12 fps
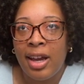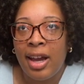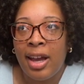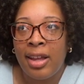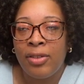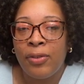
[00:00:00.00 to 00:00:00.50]

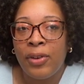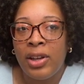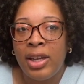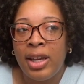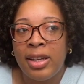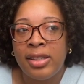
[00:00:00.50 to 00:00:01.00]
it's
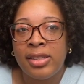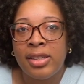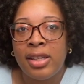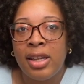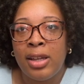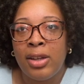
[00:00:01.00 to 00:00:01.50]
funny as
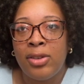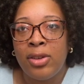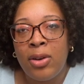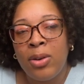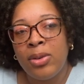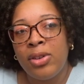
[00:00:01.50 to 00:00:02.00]
an
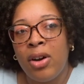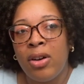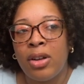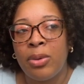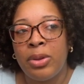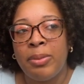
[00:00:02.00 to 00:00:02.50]
adult
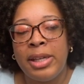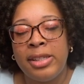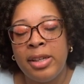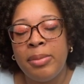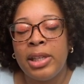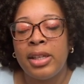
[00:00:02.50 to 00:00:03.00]
talking with my
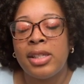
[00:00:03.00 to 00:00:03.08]
siblings,